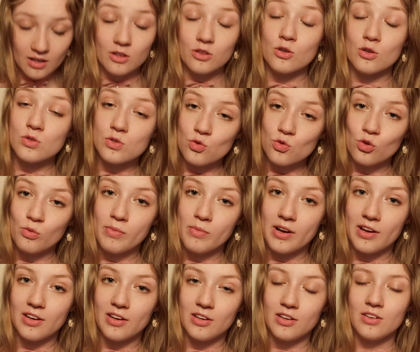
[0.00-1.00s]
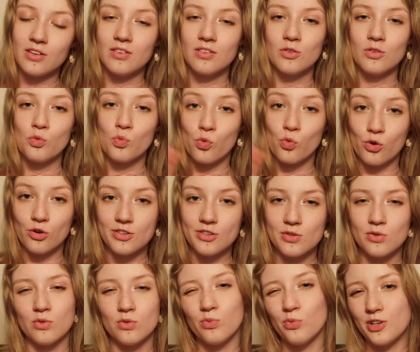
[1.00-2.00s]
those are all my wood
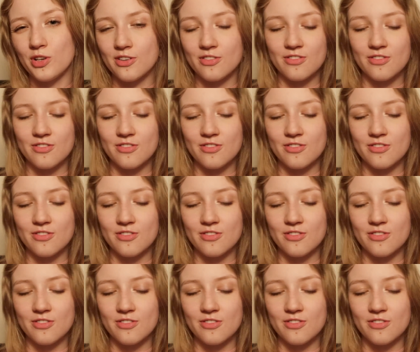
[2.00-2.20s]
or wood